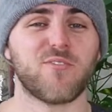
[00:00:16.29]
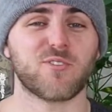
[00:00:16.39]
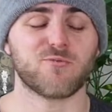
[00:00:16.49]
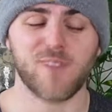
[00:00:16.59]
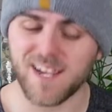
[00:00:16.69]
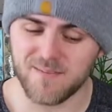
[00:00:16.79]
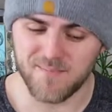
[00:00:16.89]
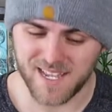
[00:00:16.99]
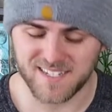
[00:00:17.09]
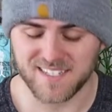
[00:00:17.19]
for
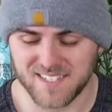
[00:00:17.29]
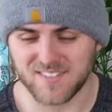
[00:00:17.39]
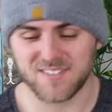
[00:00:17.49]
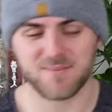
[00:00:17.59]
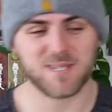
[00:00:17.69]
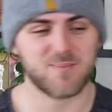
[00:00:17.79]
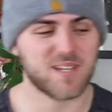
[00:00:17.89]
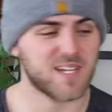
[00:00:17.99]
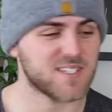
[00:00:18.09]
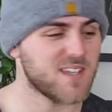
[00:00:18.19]
recommending this to me
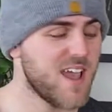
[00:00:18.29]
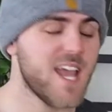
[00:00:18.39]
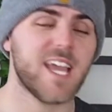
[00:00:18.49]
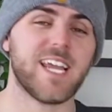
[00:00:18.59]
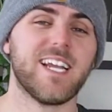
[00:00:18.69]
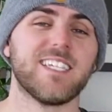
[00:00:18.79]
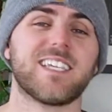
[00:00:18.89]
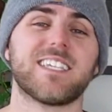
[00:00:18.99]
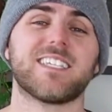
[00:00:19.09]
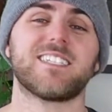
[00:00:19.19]
because it is
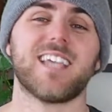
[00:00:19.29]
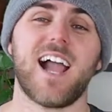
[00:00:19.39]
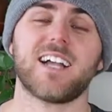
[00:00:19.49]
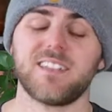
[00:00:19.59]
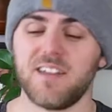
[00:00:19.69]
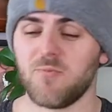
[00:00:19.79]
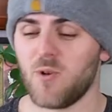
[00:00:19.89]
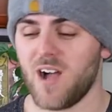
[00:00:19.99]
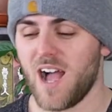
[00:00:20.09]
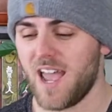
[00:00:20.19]
exactly
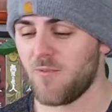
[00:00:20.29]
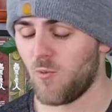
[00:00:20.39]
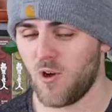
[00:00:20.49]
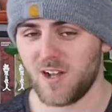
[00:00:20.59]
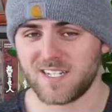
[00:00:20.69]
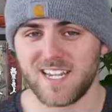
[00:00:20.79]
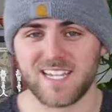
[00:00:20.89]
what I want,